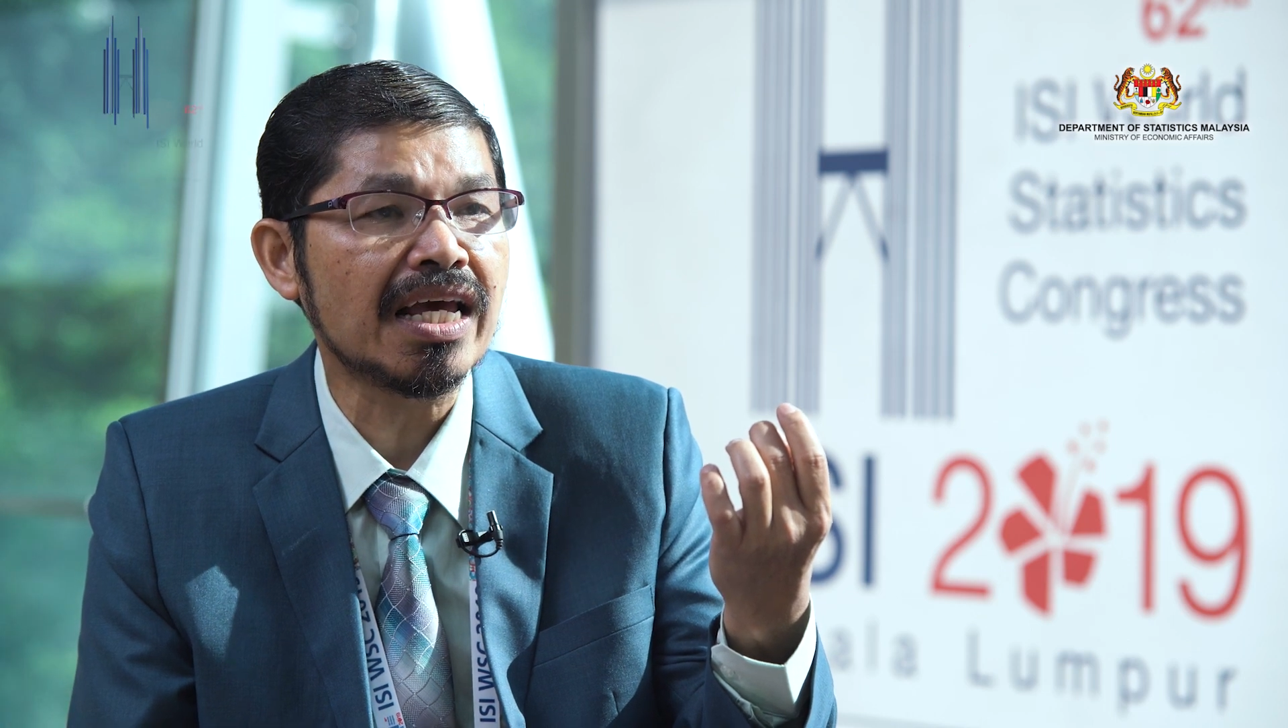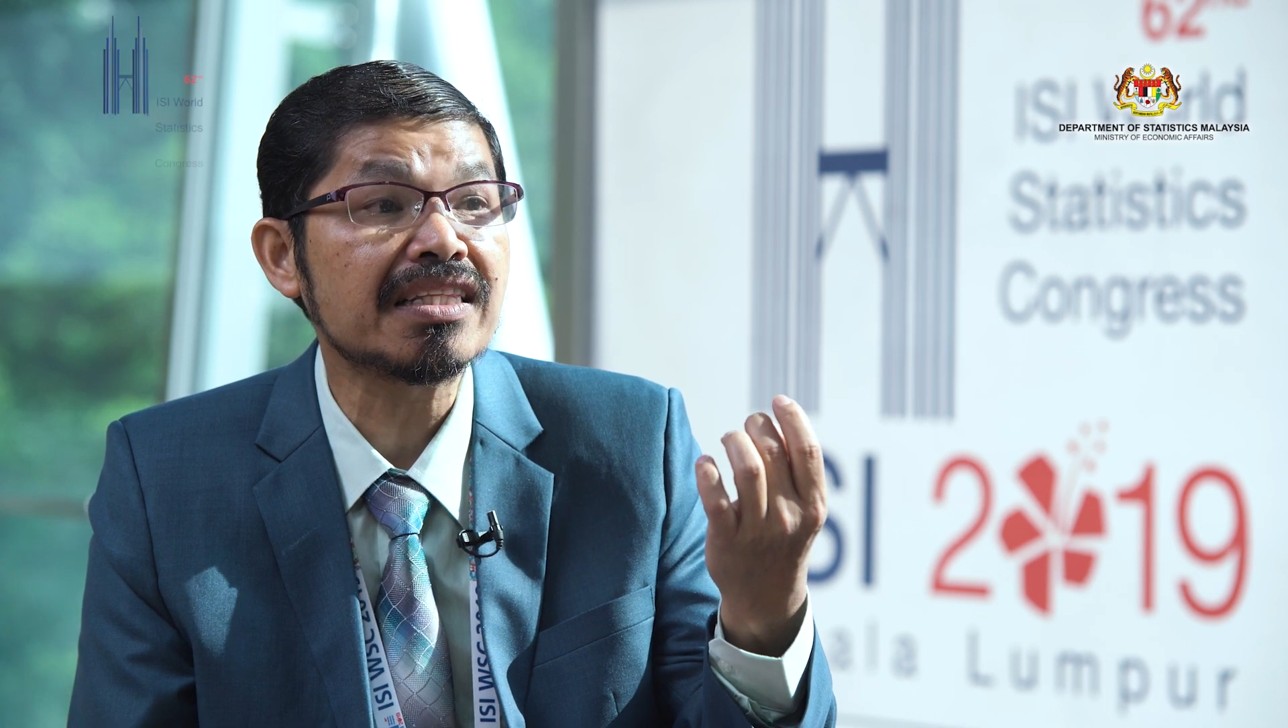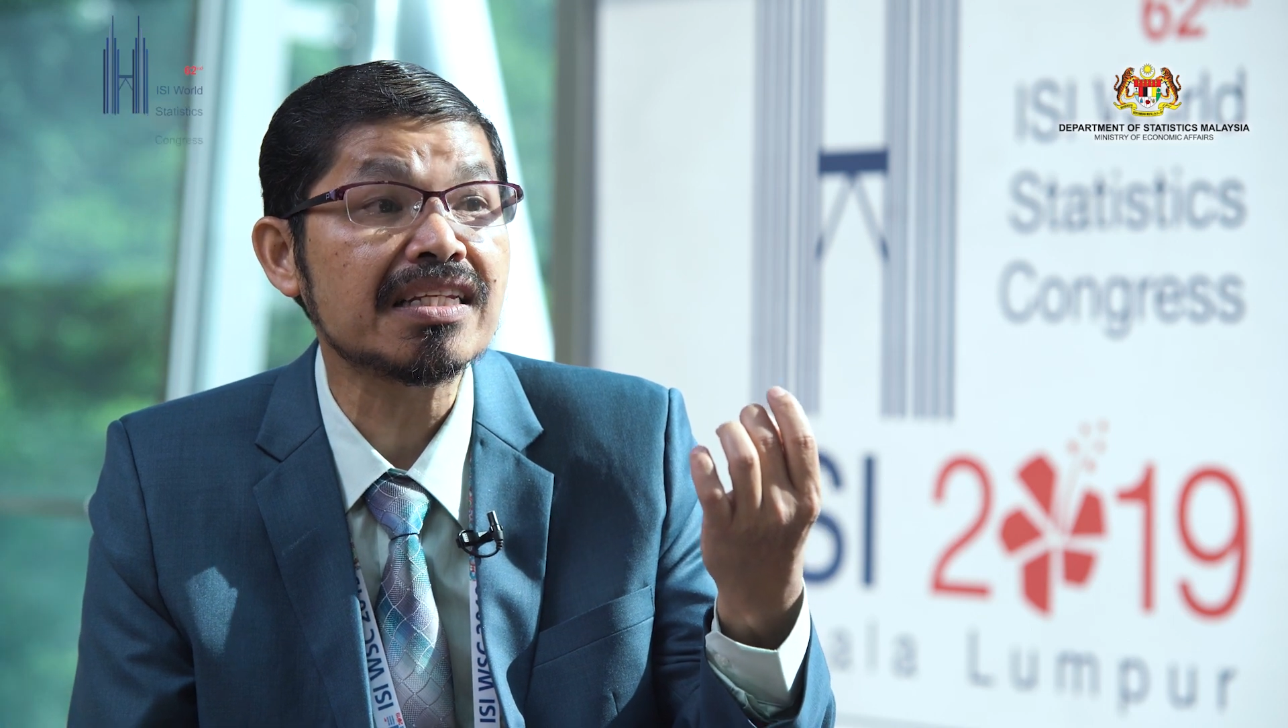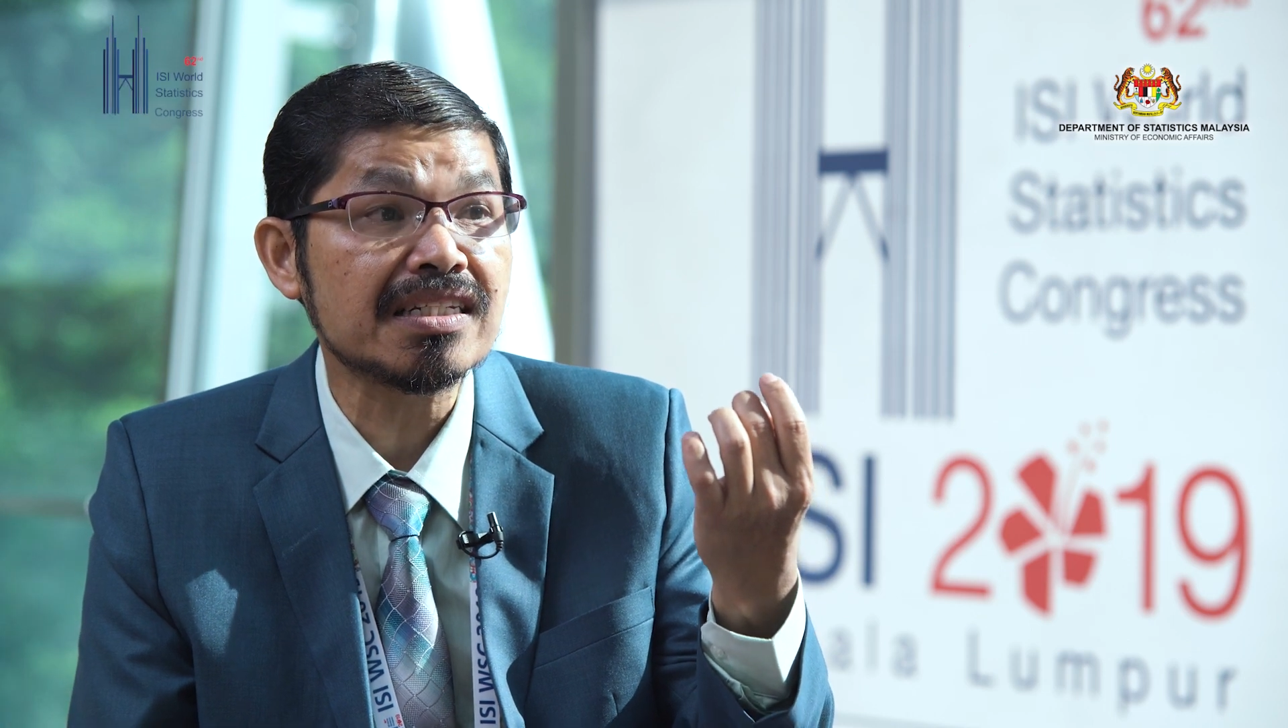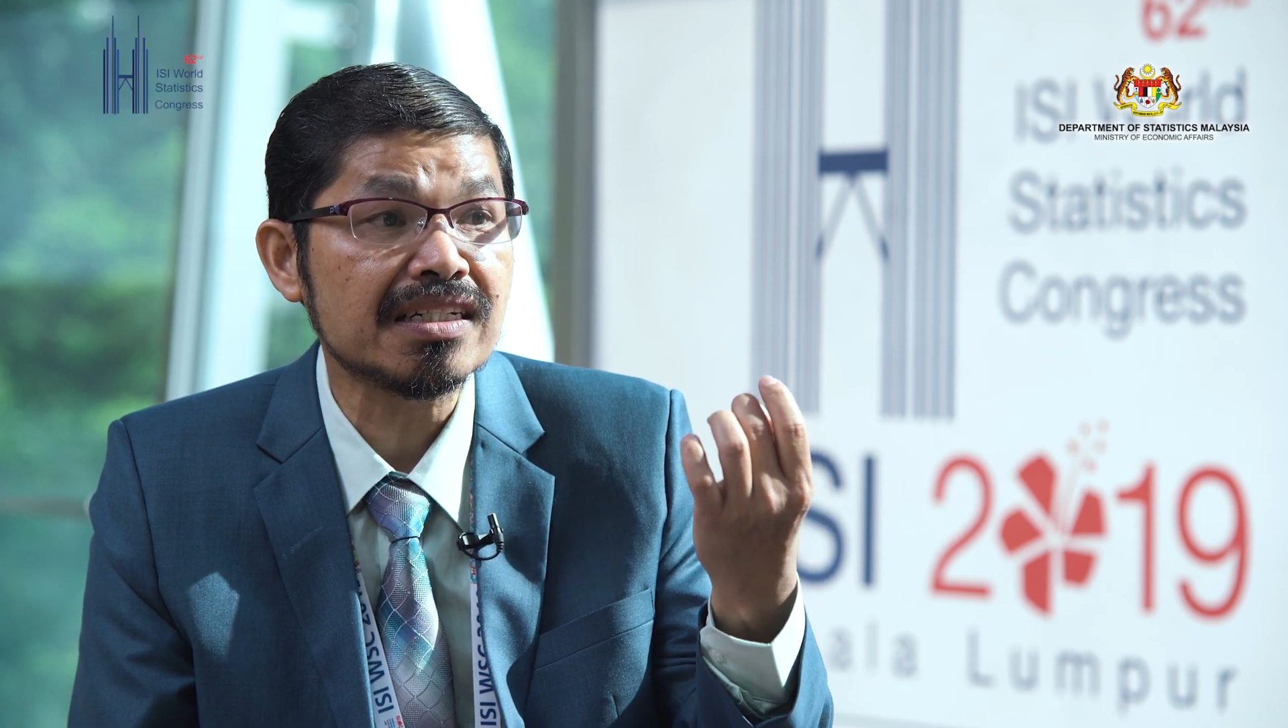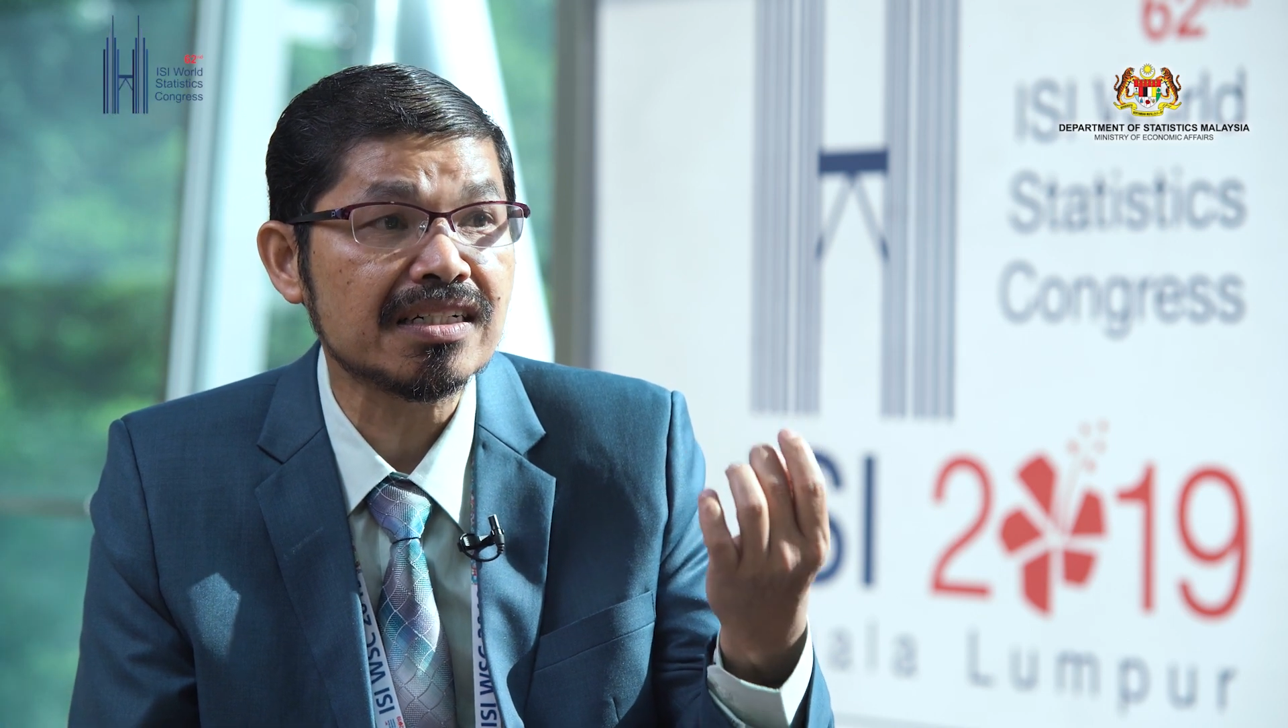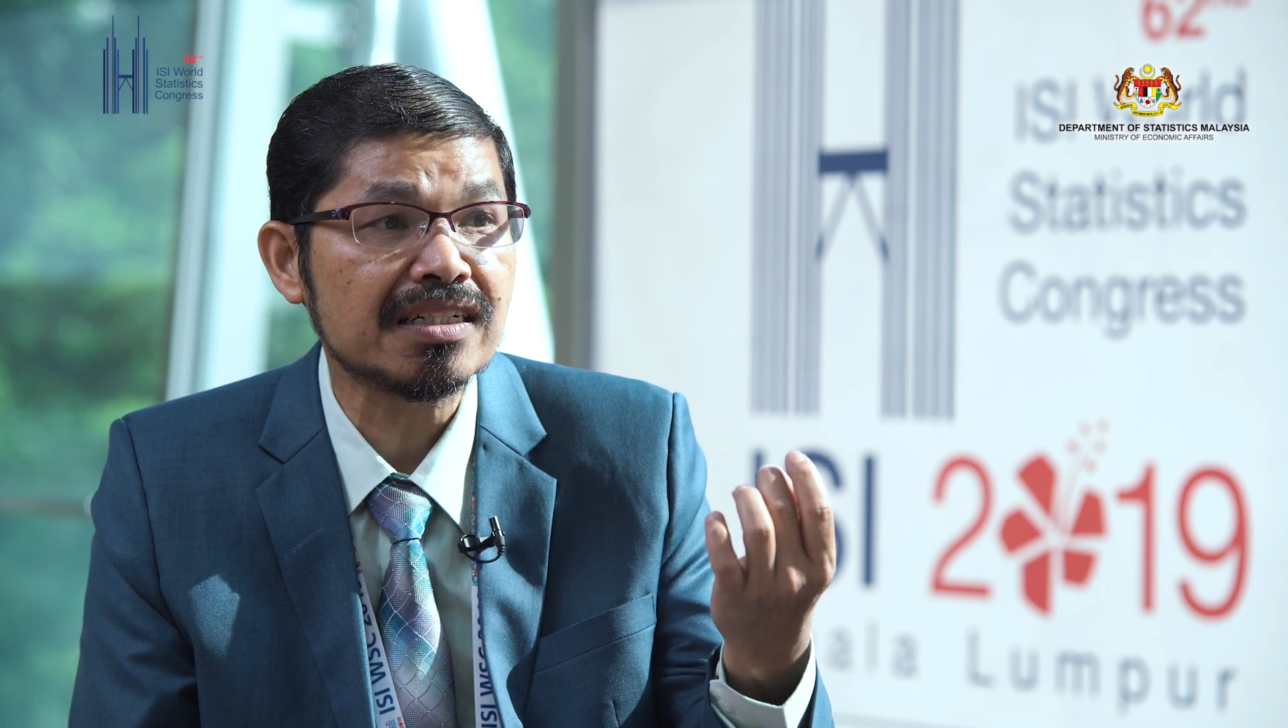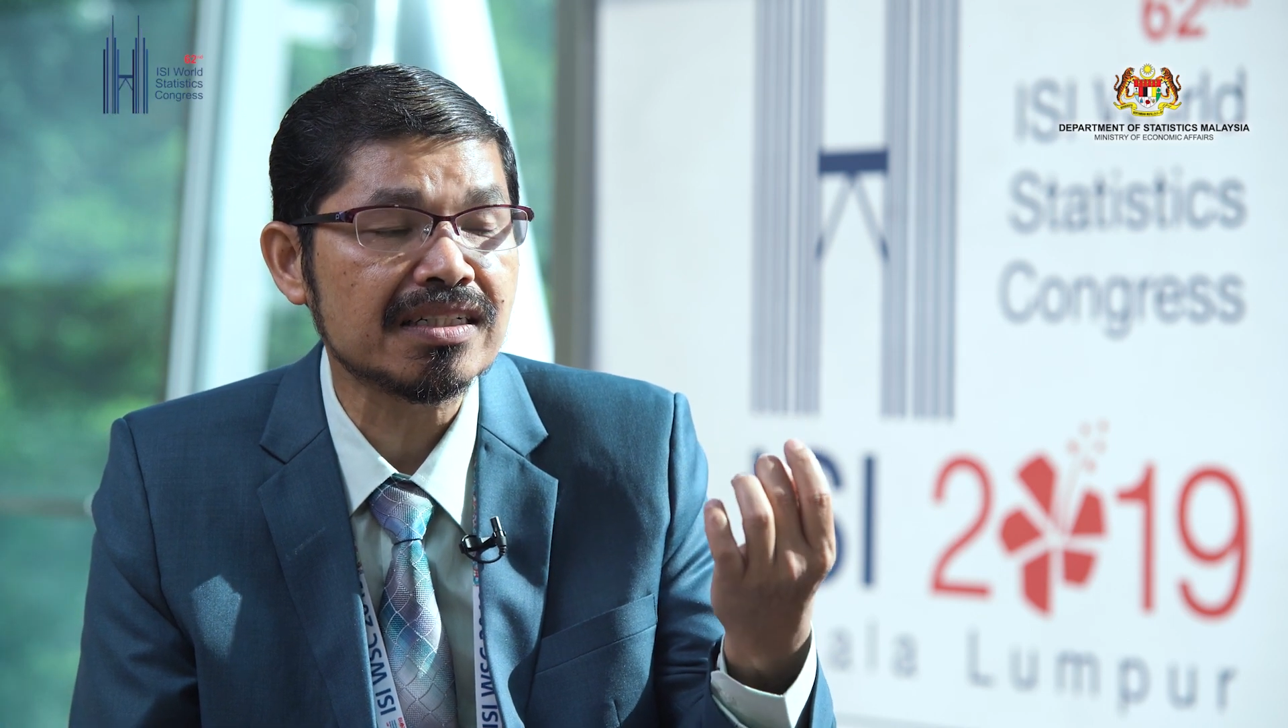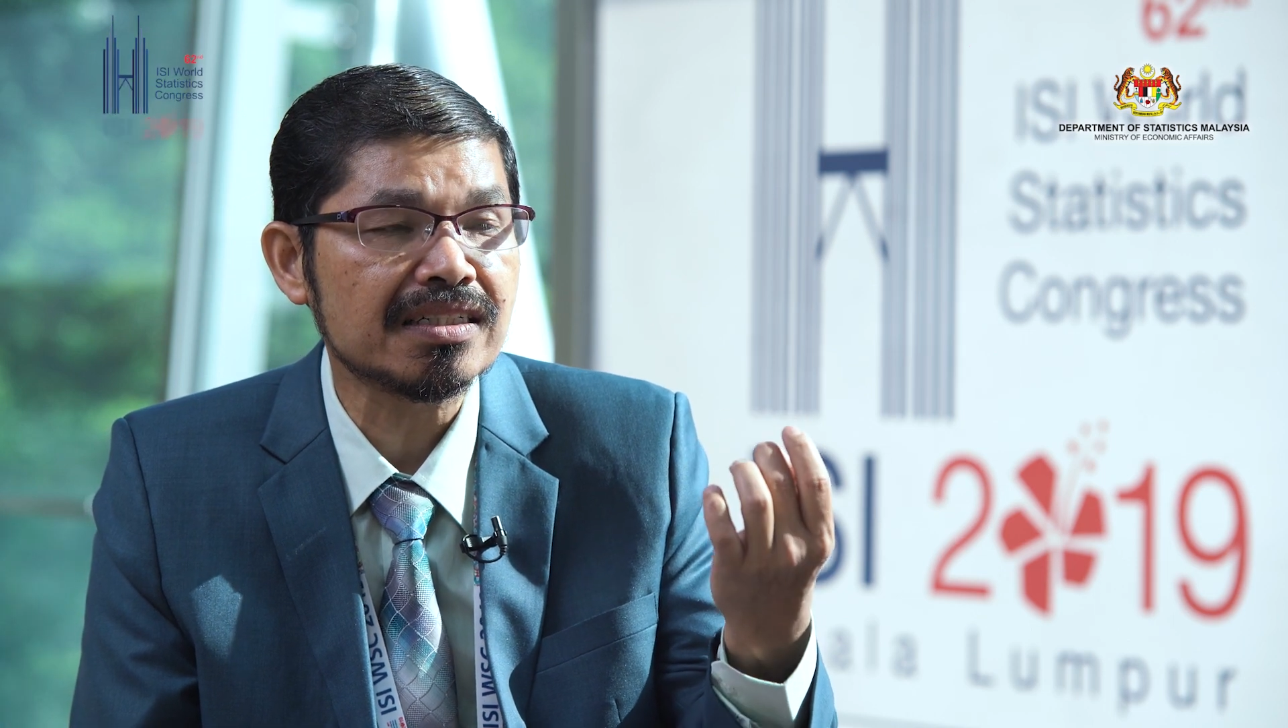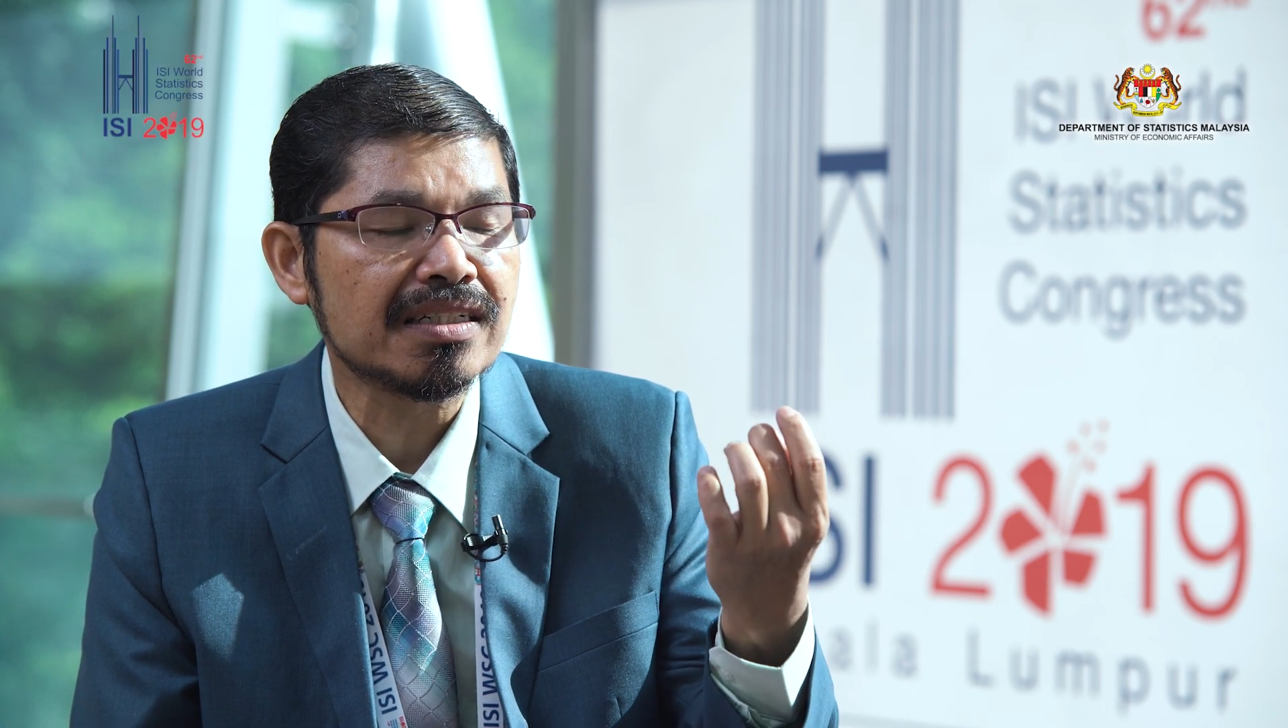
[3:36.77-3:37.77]

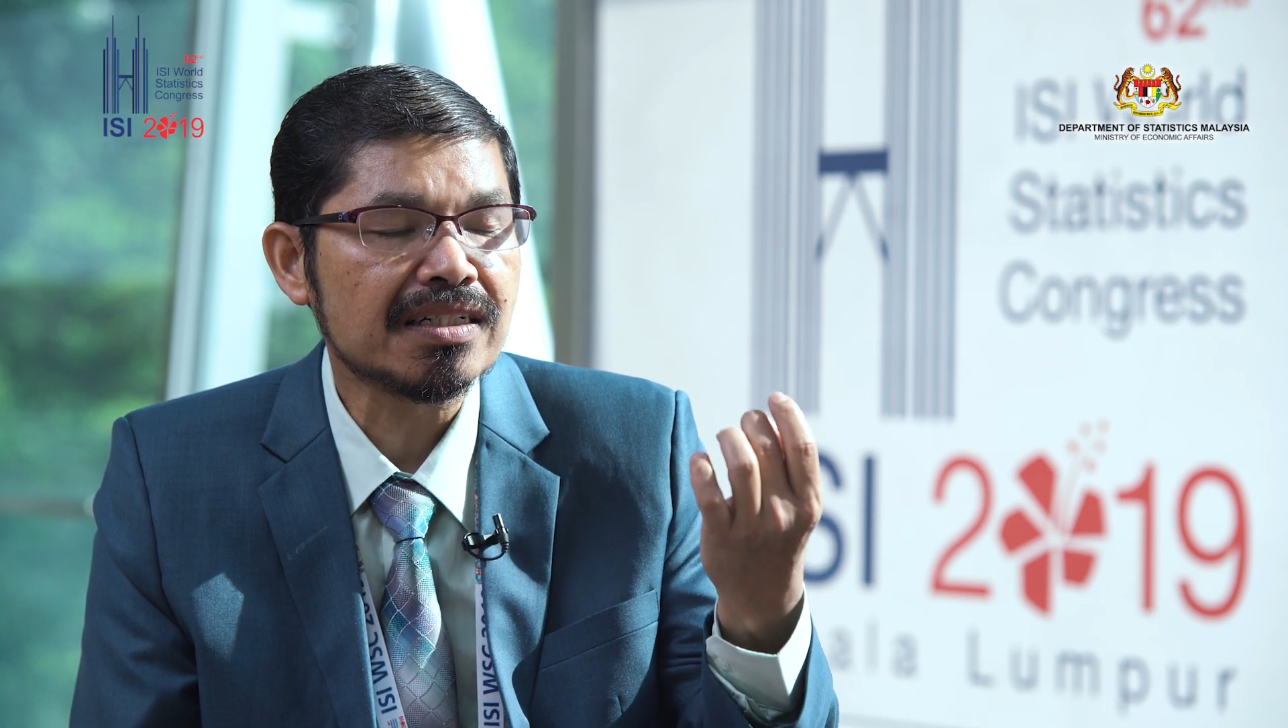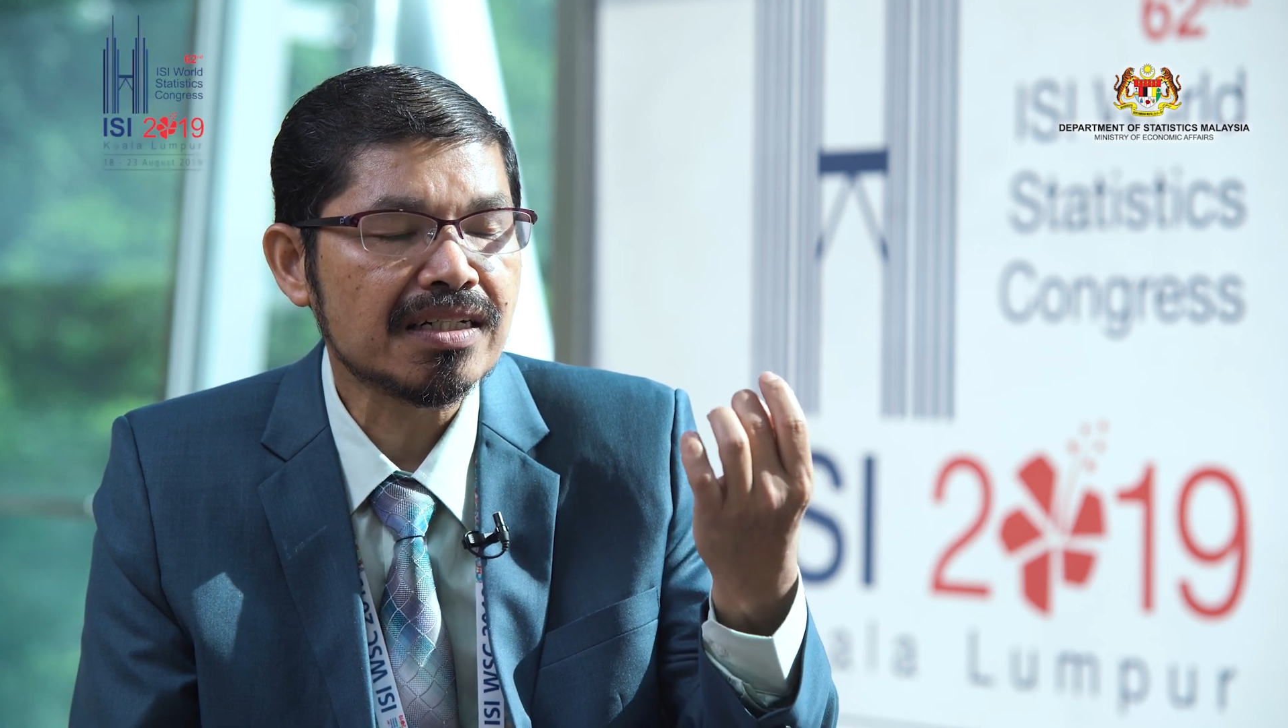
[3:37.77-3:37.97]
international